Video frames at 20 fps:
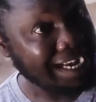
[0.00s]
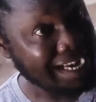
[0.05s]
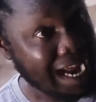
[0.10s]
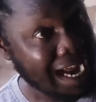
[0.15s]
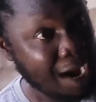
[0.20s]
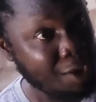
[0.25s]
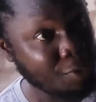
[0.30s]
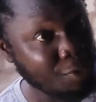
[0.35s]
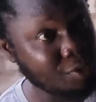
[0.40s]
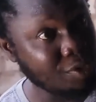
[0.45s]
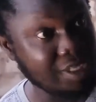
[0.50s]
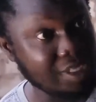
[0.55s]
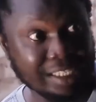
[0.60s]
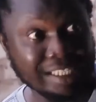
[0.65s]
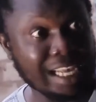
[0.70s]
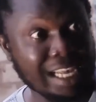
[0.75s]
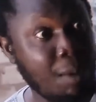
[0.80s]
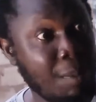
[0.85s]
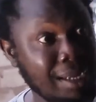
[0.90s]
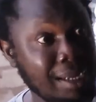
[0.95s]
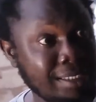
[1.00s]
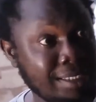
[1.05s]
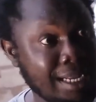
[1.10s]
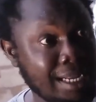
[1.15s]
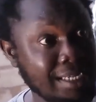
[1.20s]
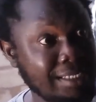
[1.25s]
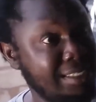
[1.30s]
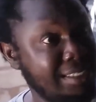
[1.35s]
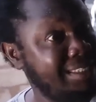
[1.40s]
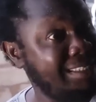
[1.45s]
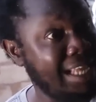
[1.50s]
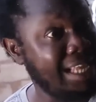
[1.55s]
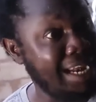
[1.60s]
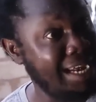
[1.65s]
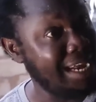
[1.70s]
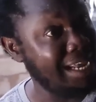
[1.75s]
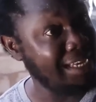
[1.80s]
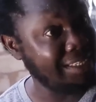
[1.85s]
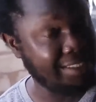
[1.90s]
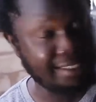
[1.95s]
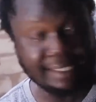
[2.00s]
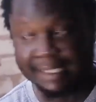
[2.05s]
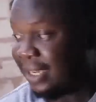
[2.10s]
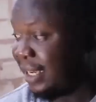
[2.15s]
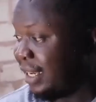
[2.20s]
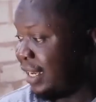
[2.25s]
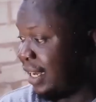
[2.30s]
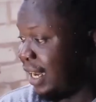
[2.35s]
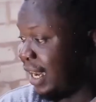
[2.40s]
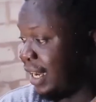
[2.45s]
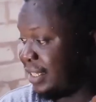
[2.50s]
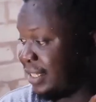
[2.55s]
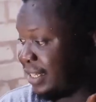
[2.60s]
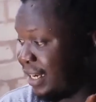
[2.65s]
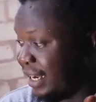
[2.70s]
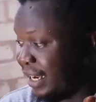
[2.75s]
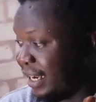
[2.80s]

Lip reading: now. She's Albanchala, she's stainless. And